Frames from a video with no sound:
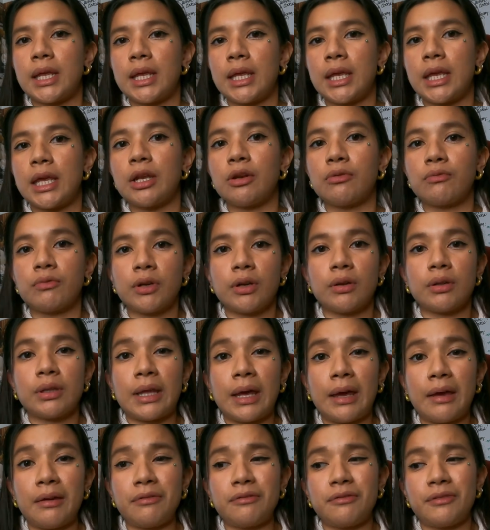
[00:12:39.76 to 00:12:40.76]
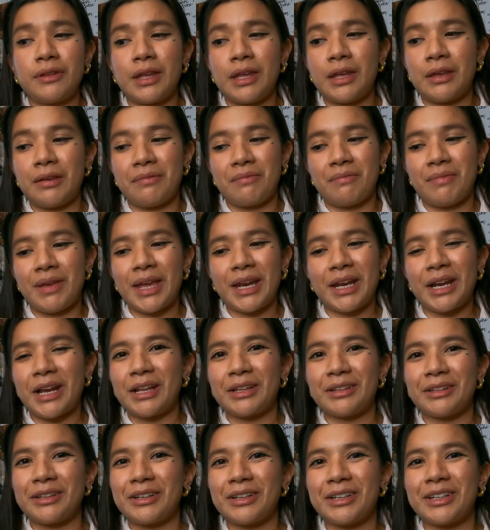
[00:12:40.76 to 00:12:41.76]
in real life, it may
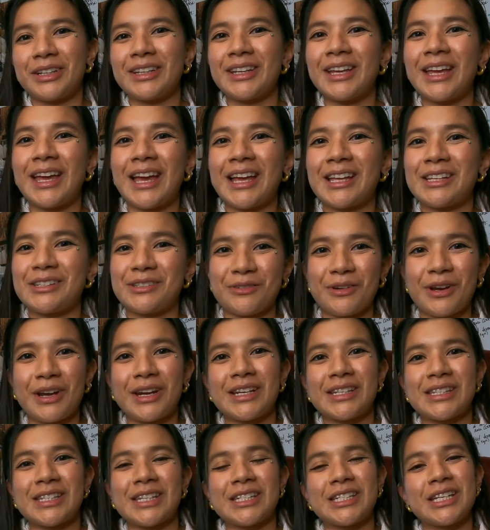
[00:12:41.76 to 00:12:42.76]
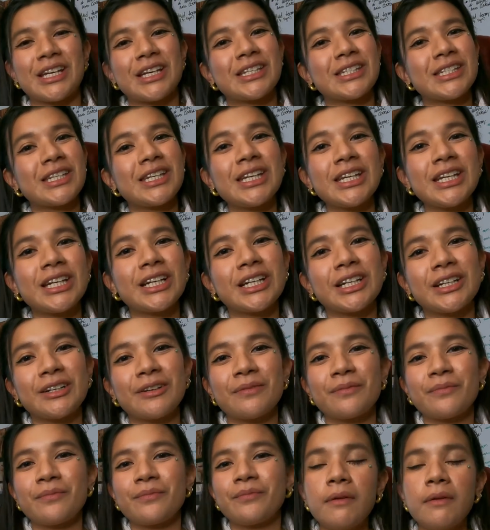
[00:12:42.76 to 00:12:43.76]
not look as great as it does here.
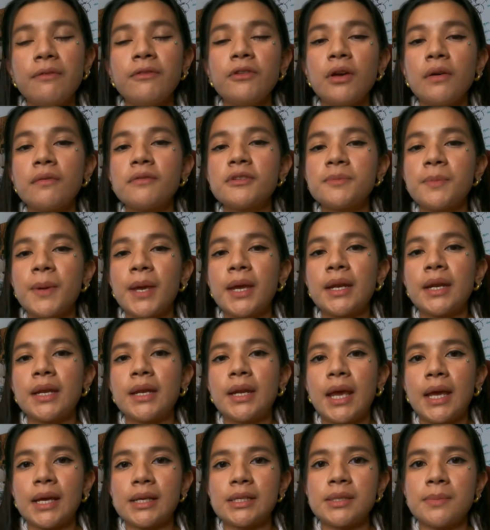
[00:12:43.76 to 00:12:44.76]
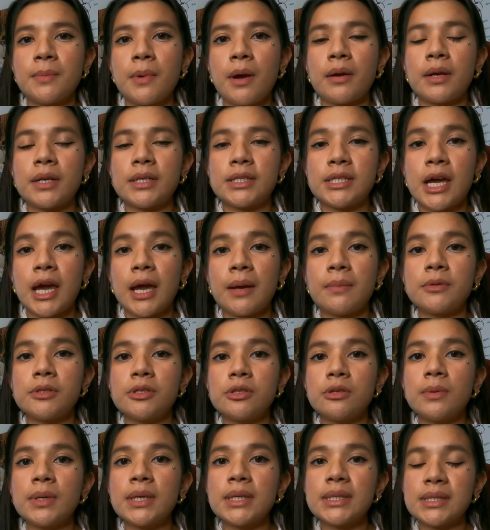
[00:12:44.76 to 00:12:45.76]
If you have spent an X amount of time
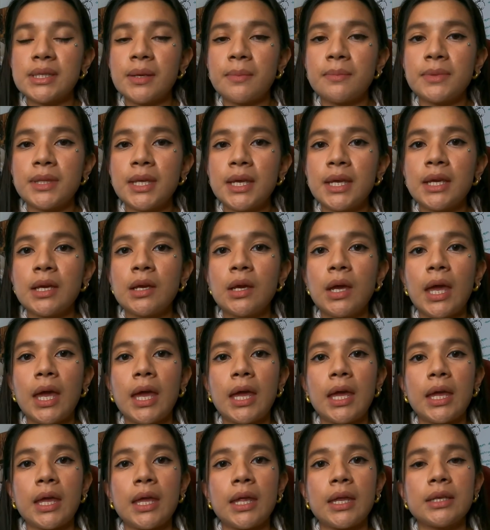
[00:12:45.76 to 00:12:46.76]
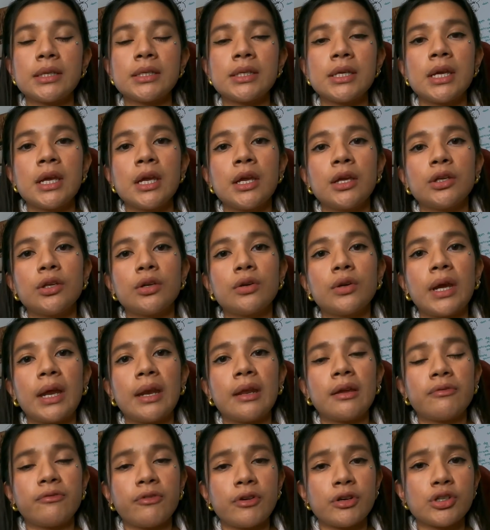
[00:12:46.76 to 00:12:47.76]
doing something and you're
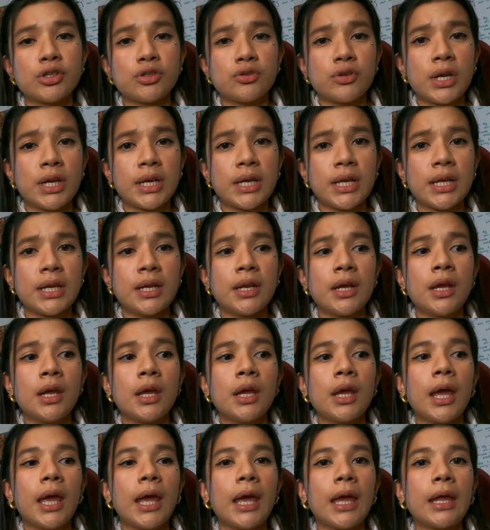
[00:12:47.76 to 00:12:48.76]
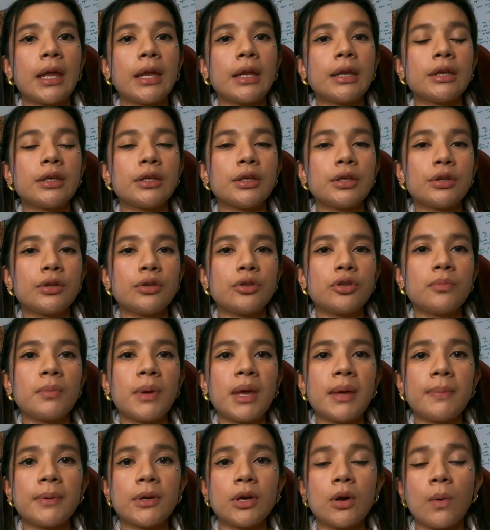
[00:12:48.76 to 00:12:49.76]
getting frustrated and you
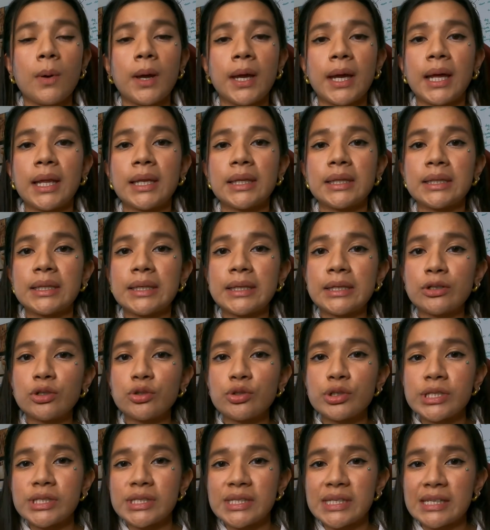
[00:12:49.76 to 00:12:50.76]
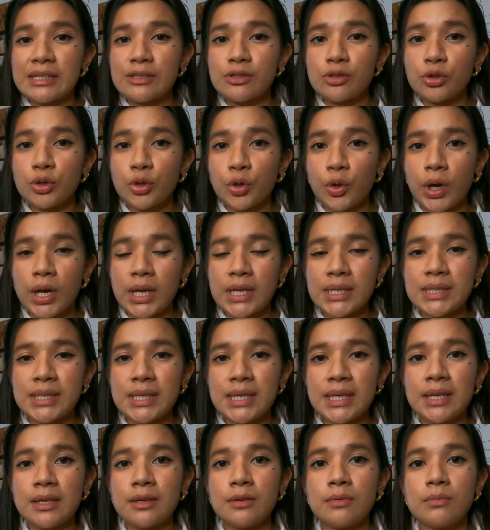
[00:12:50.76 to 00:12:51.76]
may be going a little scissor
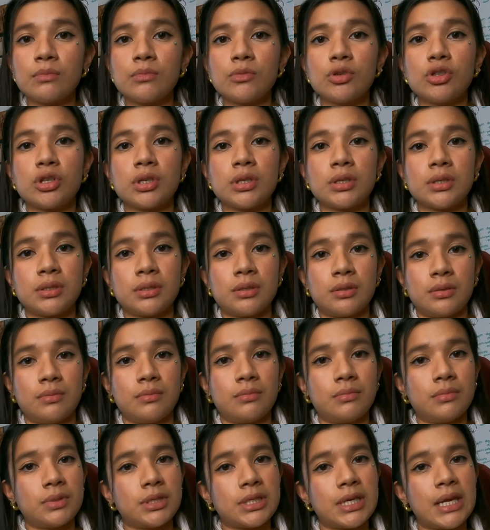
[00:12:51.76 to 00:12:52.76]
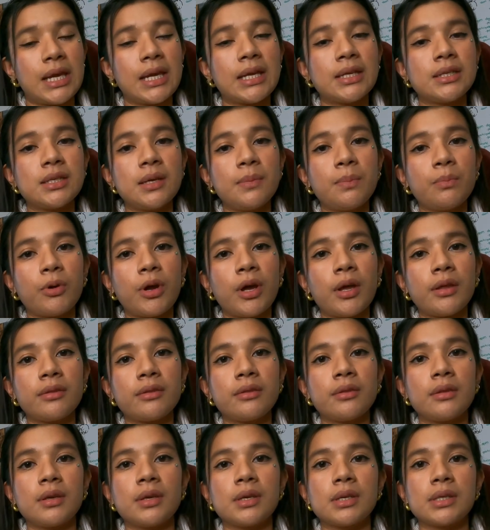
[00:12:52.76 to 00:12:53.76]
crazy, just take a deep
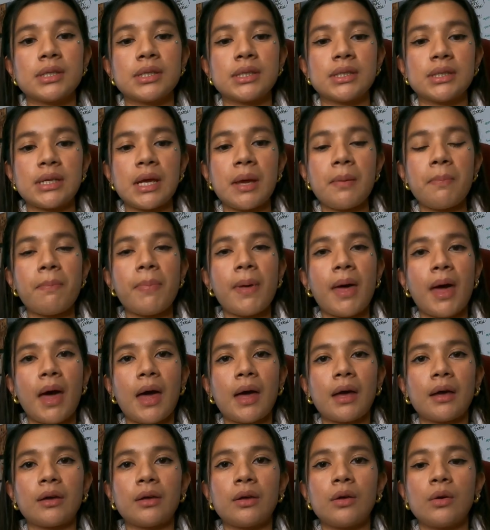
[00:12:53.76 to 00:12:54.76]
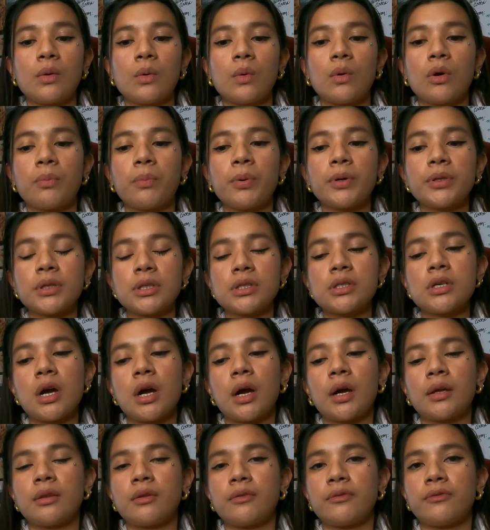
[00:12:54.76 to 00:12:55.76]
breath, step back, or put the dog
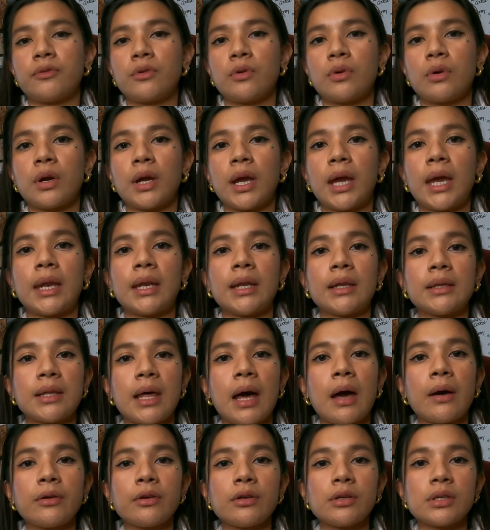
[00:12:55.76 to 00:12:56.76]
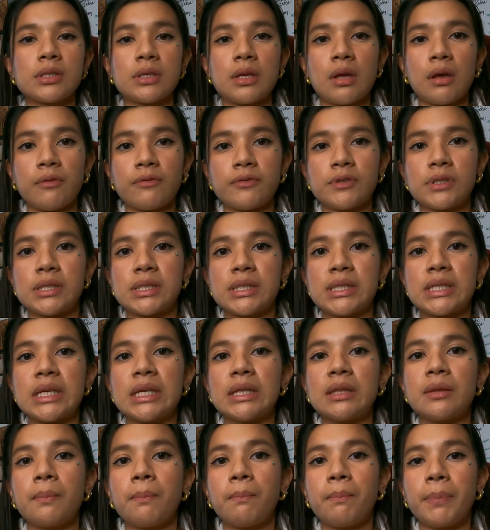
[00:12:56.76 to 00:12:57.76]
on the floor and allow yourself to see
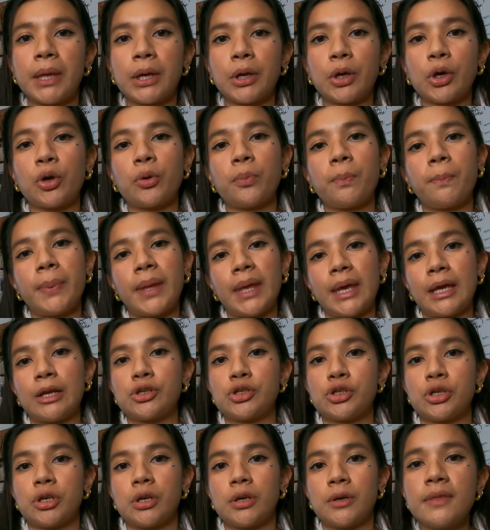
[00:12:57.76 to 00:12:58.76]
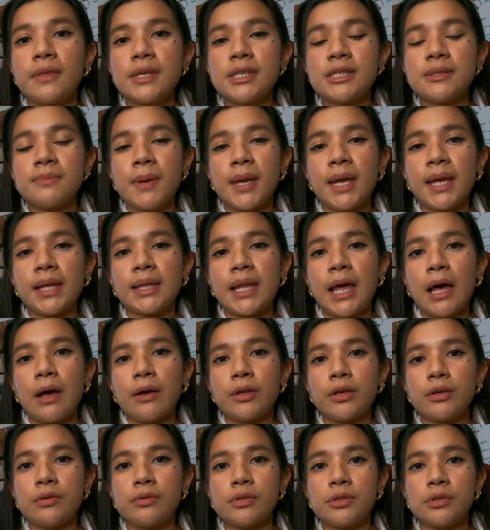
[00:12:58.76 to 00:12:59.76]
the bigger picture. This may allow
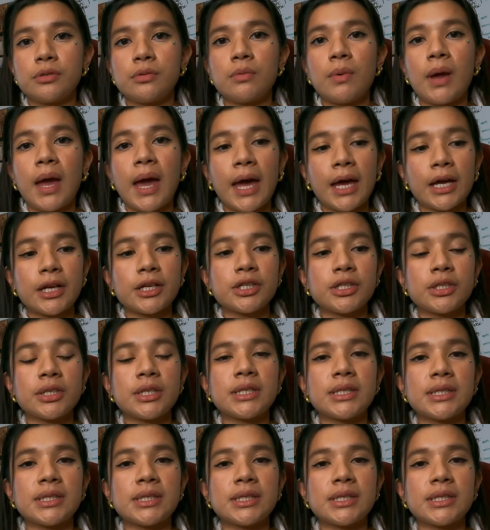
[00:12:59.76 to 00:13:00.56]
you to actually